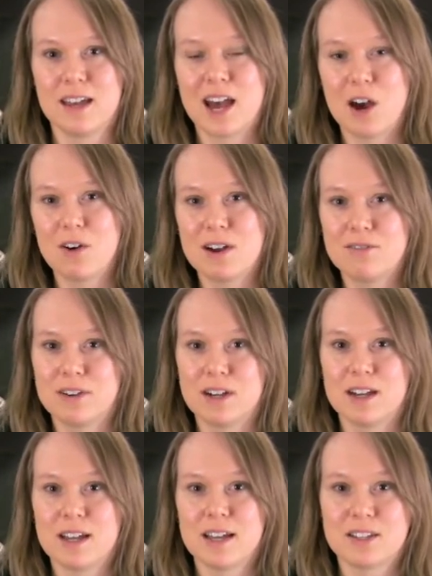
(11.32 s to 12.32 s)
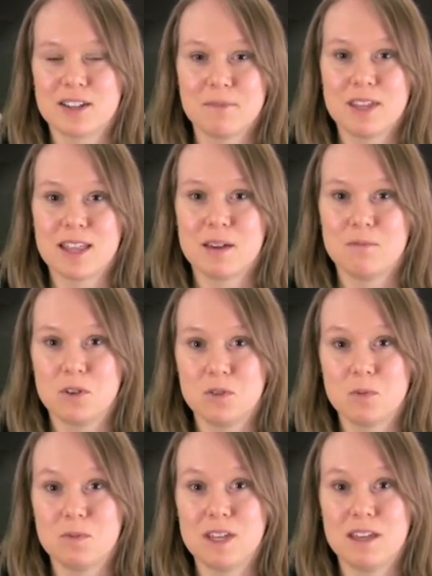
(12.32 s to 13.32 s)
However, something that
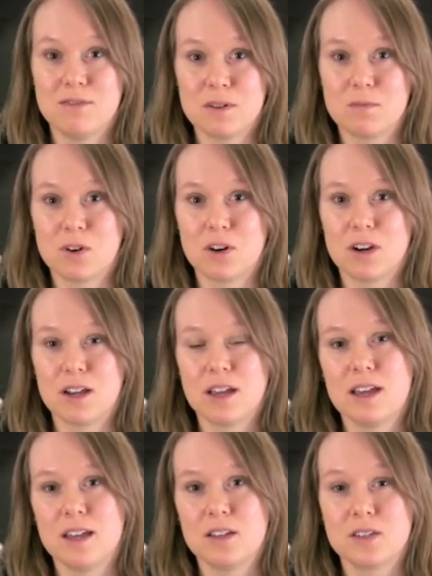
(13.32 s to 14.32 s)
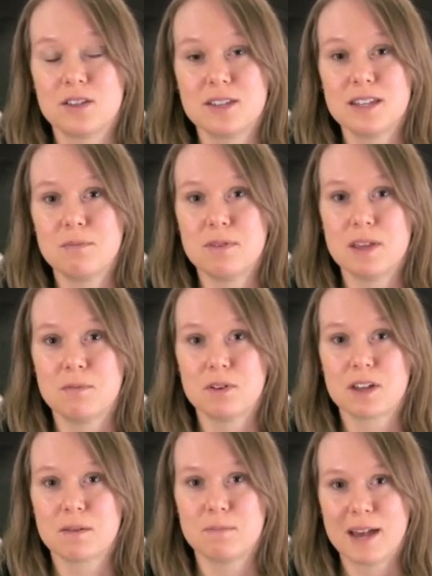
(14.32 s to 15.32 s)
moves me even more is to see
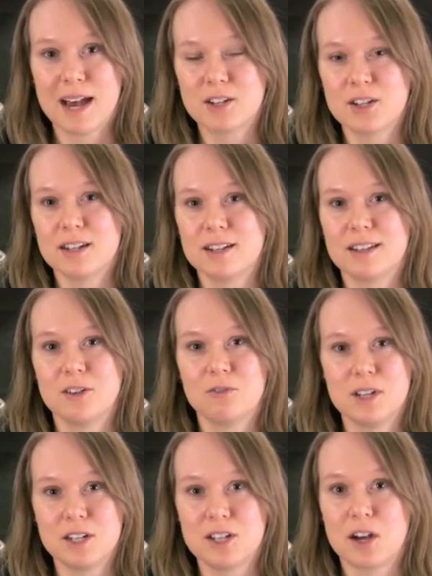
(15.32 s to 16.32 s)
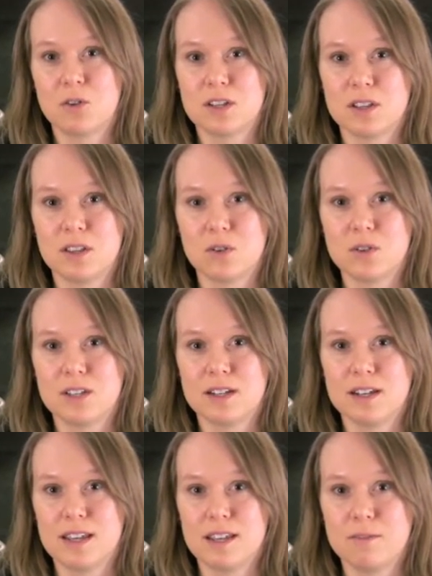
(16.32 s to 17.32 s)
people compassionately reach out to those
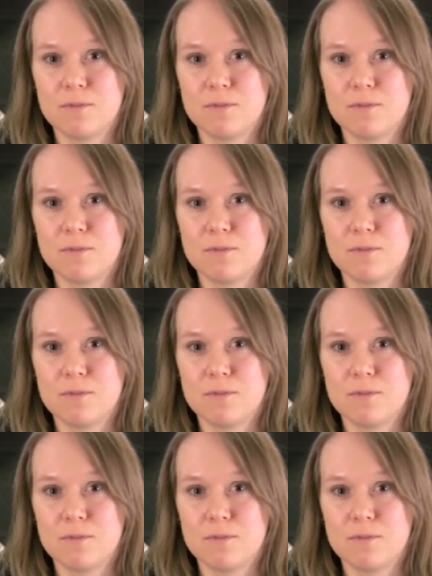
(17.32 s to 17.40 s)
in need.